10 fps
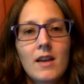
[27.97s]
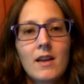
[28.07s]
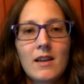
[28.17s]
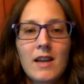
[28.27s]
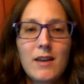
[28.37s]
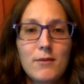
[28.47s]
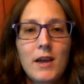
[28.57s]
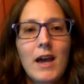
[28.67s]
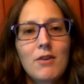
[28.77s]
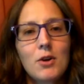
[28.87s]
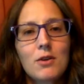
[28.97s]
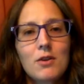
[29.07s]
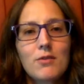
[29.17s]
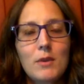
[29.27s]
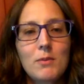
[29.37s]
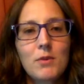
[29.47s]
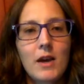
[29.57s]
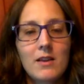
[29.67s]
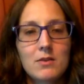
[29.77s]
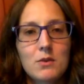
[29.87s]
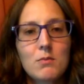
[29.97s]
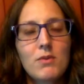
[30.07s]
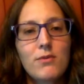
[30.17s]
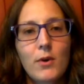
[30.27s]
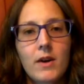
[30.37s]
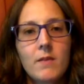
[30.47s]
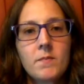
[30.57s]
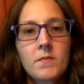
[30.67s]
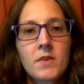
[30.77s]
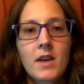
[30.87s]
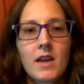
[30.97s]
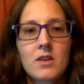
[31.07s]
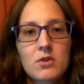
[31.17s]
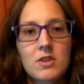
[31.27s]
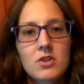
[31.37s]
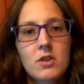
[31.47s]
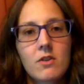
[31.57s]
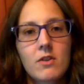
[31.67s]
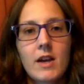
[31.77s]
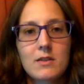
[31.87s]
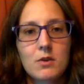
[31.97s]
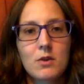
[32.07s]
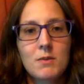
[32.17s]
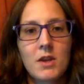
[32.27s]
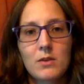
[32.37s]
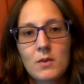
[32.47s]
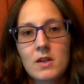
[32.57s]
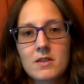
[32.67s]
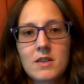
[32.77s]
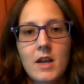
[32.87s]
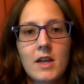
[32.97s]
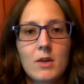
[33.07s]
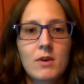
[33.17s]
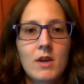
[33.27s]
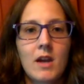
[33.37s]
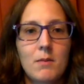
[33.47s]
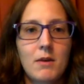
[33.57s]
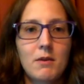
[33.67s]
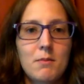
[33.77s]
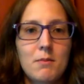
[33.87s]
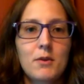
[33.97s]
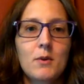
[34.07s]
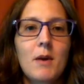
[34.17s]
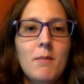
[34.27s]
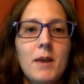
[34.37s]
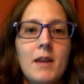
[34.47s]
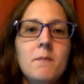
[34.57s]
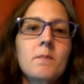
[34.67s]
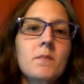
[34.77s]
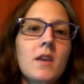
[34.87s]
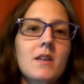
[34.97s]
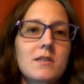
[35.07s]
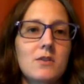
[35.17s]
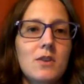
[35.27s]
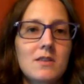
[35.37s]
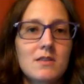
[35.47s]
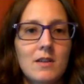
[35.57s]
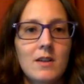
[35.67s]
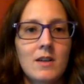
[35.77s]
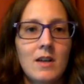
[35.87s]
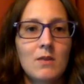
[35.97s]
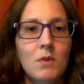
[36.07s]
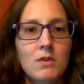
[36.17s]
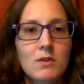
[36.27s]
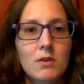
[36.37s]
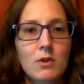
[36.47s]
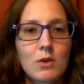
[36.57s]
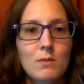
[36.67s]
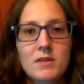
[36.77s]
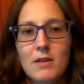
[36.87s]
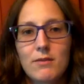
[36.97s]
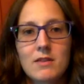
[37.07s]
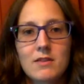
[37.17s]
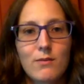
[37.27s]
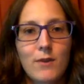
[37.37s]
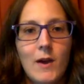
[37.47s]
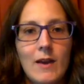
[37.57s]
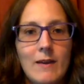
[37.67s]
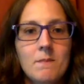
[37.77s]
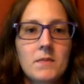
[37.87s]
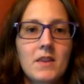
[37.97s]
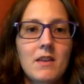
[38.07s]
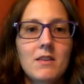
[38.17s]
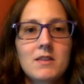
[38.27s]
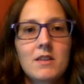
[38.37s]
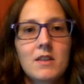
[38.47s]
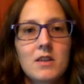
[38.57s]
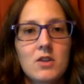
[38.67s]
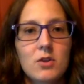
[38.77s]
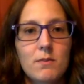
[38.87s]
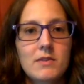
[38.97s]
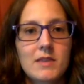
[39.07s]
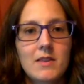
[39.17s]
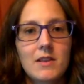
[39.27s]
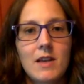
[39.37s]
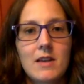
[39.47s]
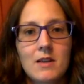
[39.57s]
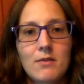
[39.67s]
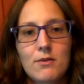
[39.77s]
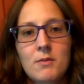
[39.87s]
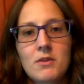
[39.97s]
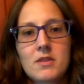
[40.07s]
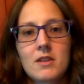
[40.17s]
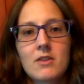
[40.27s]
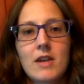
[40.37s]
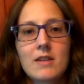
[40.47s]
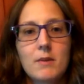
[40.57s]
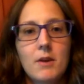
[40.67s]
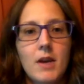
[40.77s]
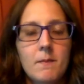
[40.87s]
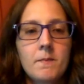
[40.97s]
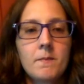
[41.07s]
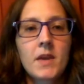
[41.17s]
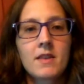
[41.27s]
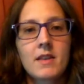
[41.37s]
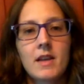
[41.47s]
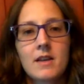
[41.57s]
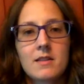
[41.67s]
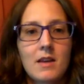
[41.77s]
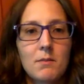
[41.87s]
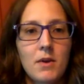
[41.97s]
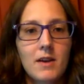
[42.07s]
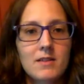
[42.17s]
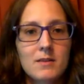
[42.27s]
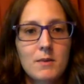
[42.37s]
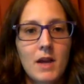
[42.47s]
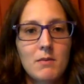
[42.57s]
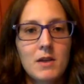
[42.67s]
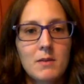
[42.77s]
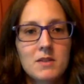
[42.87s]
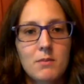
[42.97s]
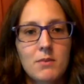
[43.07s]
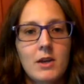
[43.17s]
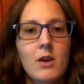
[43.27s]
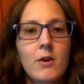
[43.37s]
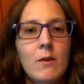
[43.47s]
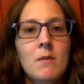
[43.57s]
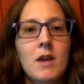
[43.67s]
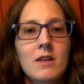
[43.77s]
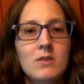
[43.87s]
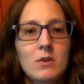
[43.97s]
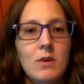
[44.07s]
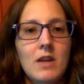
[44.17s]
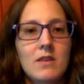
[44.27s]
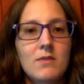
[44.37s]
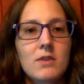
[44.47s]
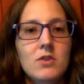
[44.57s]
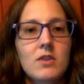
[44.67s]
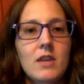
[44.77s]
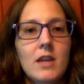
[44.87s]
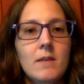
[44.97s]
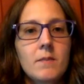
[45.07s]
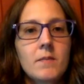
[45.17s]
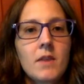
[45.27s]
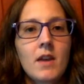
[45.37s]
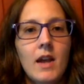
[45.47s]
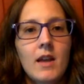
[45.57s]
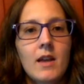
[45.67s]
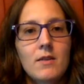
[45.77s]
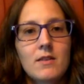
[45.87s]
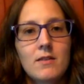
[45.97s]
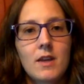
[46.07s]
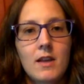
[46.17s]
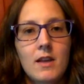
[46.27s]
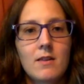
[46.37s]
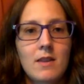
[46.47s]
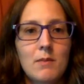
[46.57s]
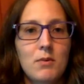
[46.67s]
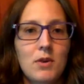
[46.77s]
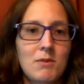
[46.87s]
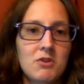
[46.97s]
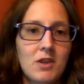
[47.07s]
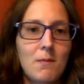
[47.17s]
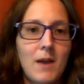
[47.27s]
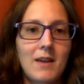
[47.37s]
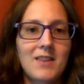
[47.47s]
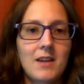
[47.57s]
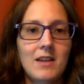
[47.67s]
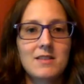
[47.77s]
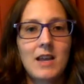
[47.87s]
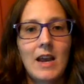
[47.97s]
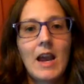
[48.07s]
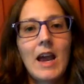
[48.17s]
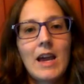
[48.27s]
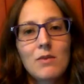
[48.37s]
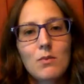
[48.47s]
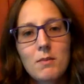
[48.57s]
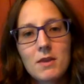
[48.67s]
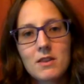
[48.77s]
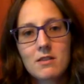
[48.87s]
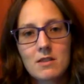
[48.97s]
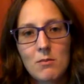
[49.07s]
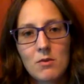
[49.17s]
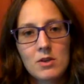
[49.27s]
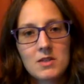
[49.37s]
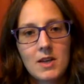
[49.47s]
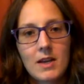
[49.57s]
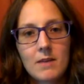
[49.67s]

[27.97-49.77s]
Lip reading: If you haven't heard of the flipped classroom before, in a traditional classroom like the ones that you and I probably both grew up in, students sit in rows or groups, they face the front, they listen to the teacher present the lesson for most of the class period. They get a set of practice problems to bring home and do individually, and then they pretty much come back the next day and repeat the same routine.